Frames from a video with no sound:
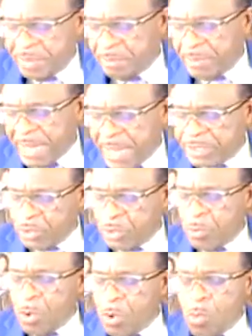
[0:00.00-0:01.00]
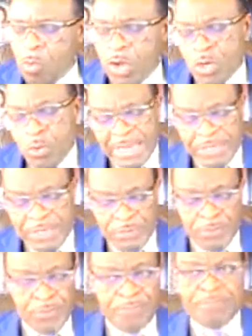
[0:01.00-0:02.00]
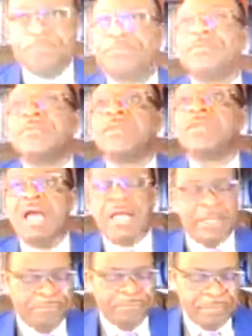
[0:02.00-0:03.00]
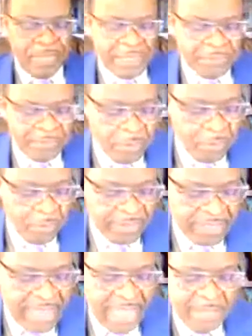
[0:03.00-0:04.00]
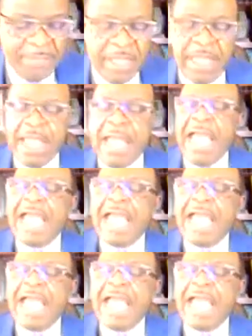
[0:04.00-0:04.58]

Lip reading: plan. So what do I do? As we go with time, I